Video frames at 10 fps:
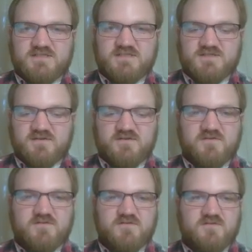
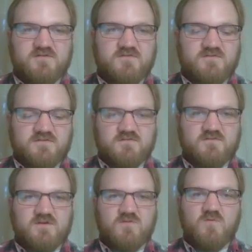so
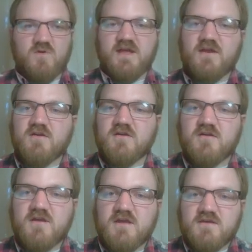we're going to
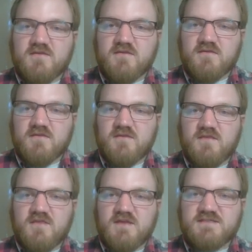wire
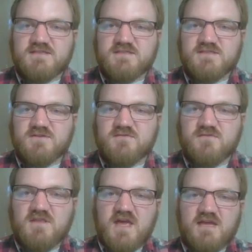this
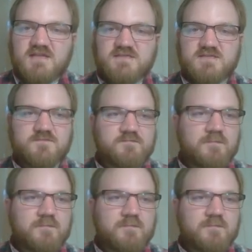to that.